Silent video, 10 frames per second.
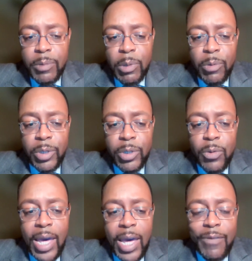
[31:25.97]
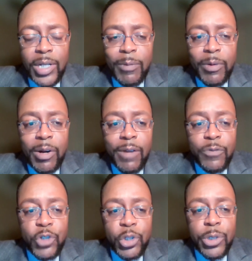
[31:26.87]
We do have a number
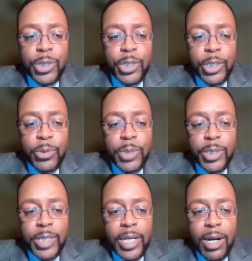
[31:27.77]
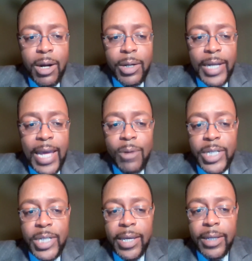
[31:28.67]
of junior students that are now
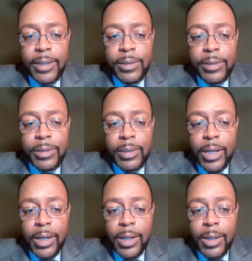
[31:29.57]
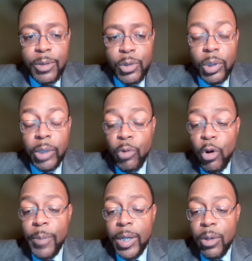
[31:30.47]
taking dual
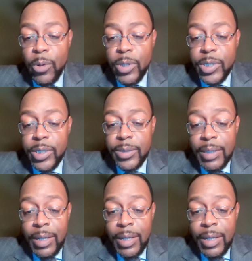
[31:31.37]
enrollment courses